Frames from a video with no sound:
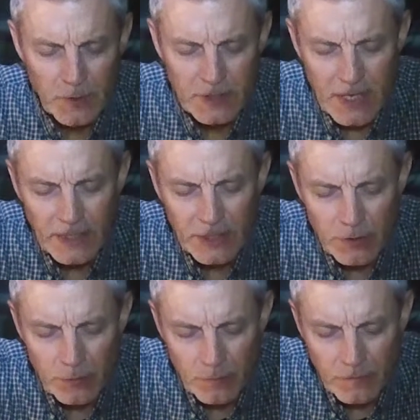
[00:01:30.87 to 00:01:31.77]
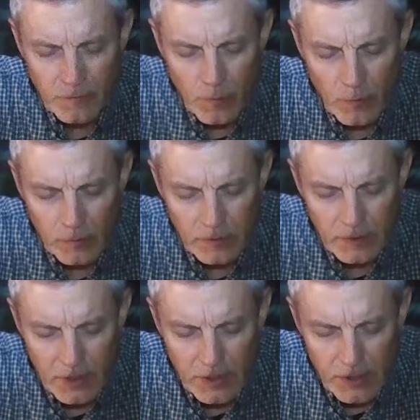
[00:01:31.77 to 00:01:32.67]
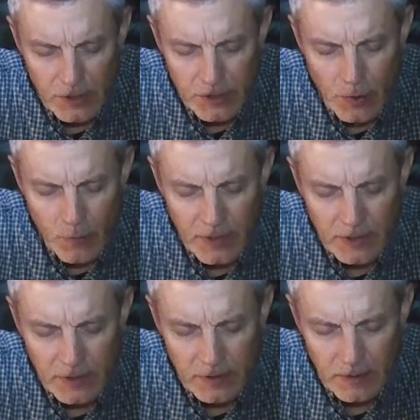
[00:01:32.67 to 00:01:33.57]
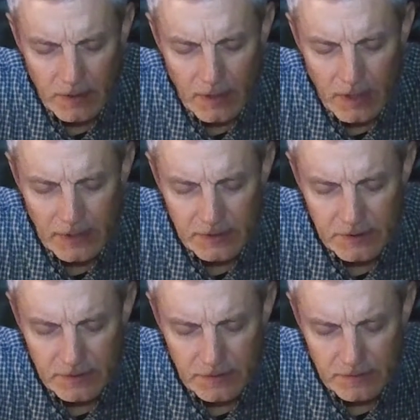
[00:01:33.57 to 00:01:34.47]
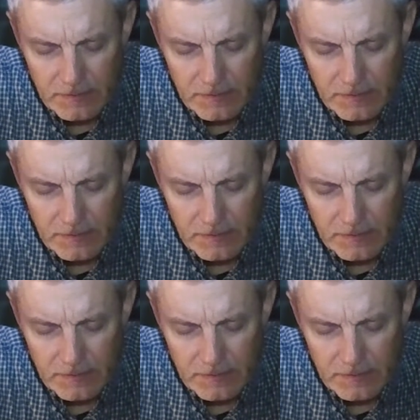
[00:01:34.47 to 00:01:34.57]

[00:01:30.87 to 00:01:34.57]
We thank you for showing us